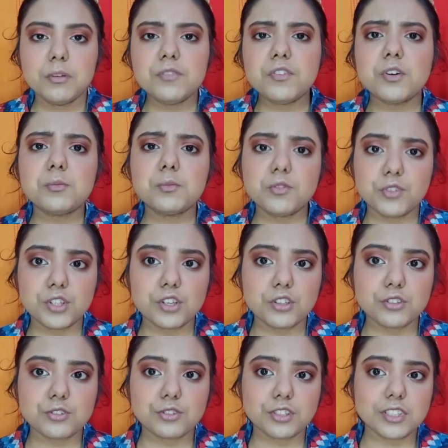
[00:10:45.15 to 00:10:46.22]
Before moving
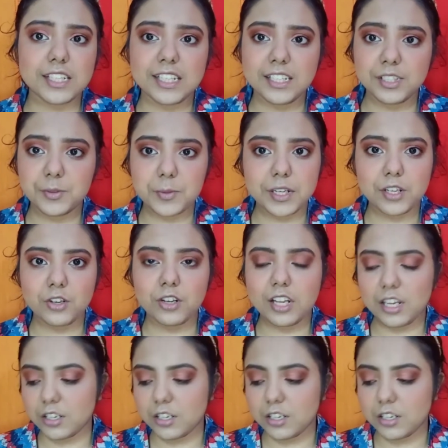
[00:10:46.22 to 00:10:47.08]
on to the setting spray and all,